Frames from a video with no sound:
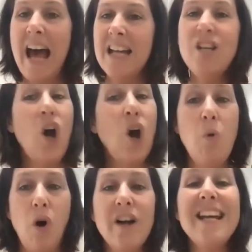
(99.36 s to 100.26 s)
And you know
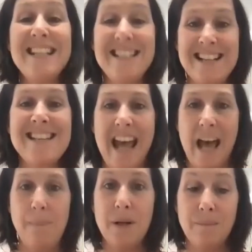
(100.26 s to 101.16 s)
what? It doesn't
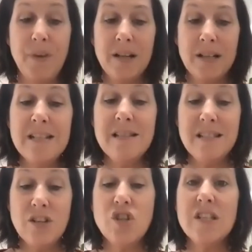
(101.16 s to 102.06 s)
happen unless it's
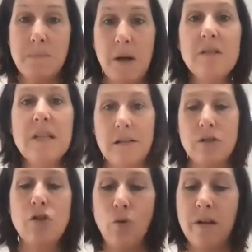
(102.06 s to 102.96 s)
actually spelt out
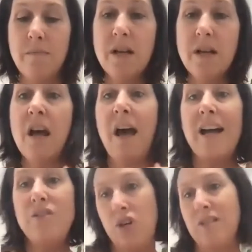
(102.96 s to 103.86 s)
in agreement.
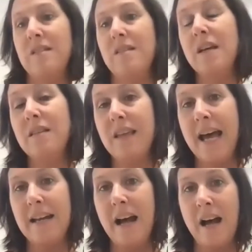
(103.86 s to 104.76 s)
I just think
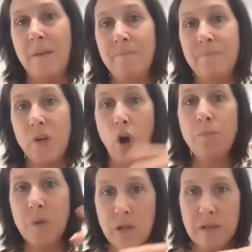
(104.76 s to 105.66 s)
that you're
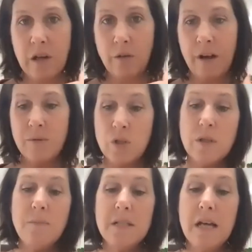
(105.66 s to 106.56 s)
opening yourself up just
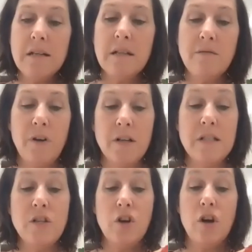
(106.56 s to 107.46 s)
to be taken
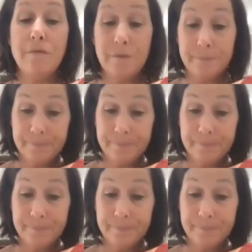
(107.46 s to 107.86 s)
advantage of.